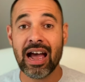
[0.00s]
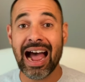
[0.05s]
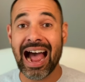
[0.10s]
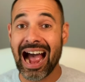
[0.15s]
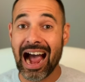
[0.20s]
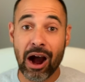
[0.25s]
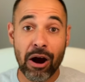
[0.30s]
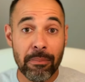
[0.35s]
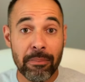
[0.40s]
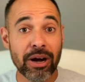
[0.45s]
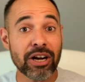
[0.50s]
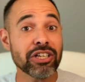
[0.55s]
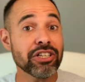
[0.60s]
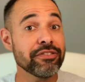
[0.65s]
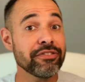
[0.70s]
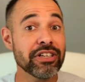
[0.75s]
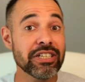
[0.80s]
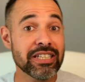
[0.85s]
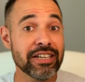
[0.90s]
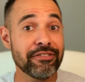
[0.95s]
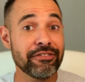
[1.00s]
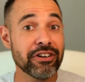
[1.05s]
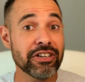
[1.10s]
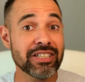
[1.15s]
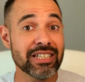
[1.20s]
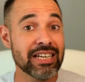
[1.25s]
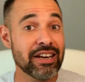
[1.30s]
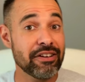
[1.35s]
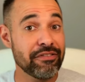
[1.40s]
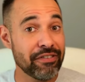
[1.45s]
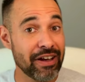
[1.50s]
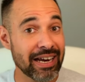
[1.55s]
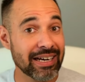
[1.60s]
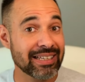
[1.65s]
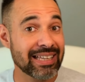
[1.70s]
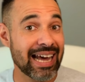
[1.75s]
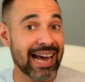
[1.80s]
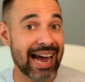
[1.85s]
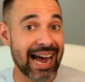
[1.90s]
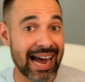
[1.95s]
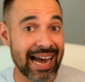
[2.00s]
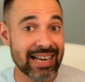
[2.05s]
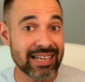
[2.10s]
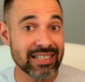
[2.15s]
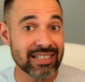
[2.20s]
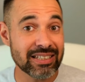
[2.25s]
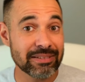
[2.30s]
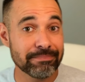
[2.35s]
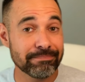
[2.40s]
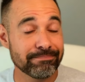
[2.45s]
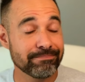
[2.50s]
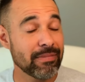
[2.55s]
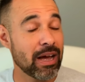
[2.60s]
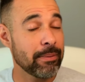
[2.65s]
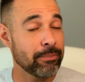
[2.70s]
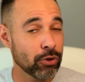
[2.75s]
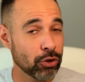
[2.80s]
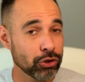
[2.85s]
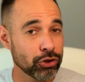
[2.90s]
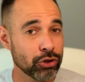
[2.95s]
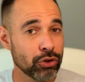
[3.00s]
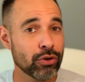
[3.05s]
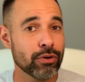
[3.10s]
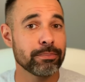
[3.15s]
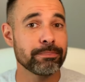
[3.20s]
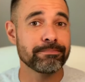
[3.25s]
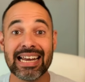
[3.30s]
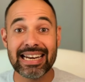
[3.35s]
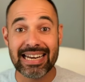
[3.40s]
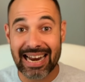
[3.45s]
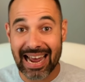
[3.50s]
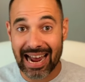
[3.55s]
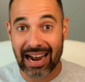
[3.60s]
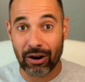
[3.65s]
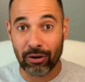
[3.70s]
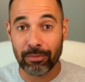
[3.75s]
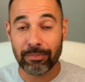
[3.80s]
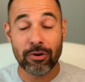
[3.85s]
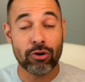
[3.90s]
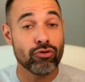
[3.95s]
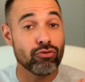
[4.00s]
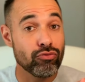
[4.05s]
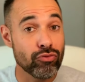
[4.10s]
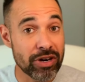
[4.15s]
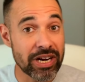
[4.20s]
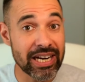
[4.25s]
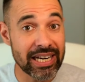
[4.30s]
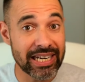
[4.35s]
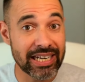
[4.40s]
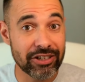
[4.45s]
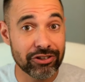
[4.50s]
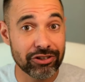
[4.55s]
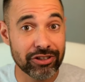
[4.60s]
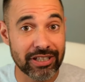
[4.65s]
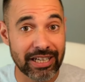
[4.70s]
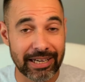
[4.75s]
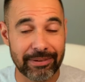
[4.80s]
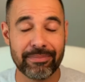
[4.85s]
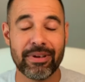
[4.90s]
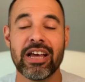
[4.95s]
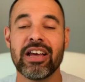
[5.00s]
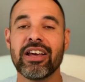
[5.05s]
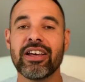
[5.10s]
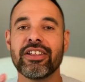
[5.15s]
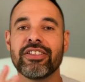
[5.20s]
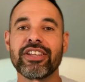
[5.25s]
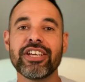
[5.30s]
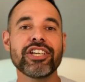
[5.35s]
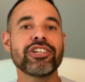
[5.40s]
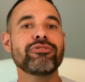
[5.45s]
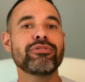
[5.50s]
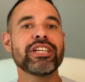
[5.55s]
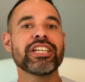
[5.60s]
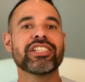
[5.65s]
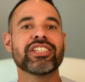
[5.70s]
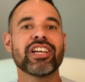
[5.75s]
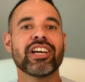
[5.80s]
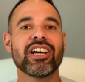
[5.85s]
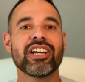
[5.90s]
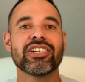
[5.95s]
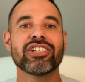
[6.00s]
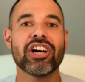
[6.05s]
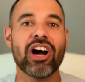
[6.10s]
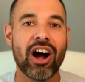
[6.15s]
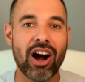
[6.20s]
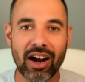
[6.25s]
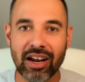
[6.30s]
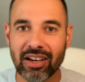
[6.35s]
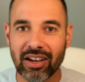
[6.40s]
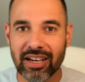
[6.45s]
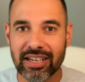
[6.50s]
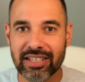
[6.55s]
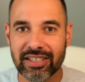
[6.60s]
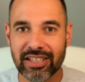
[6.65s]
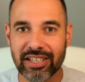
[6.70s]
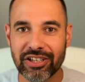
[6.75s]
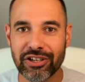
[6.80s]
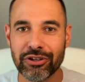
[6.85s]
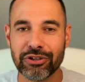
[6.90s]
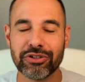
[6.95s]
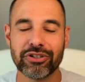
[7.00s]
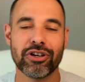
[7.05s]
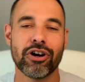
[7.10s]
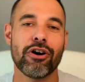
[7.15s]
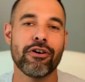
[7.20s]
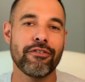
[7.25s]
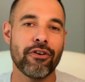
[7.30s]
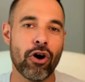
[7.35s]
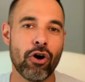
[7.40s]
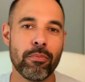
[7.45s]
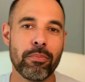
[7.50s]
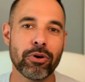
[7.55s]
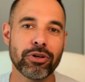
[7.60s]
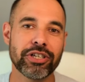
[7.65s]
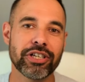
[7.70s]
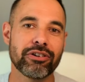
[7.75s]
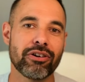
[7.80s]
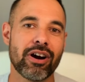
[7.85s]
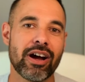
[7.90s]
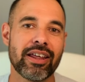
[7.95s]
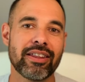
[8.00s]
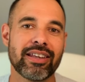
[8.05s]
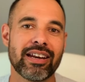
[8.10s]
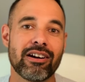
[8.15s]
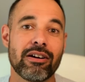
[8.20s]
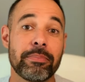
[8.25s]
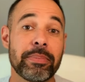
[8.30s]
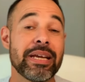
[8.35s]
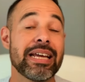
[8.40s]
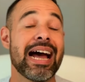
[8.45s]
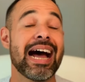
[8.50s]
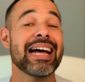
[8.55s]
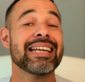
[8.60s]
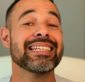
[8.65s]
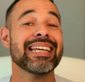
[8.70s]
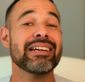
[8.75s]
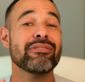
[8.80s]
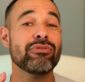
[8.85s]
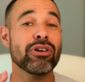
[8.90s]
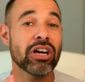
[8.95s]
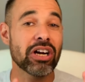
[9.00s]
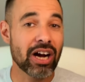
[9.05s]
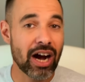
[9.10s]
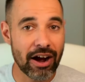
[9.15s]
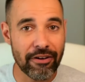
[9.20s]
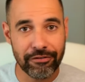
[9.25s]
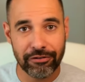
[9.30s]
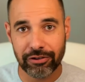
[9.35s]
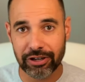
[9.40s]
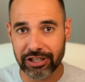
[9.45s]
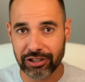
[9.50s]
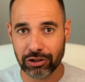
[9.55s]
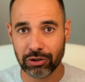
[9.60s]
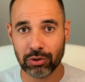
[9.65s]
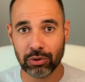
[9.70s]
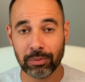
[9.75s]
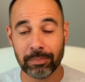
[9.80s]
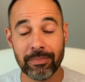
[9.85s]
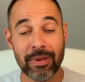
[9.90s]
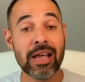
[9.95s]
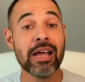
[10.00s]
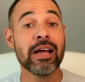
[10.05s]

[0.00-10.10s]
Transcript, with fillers: How much of a difference in effect that has, I'm not sure. Now, really interesting. This research highlights the use of whole body cryotherapy as a recovery tool,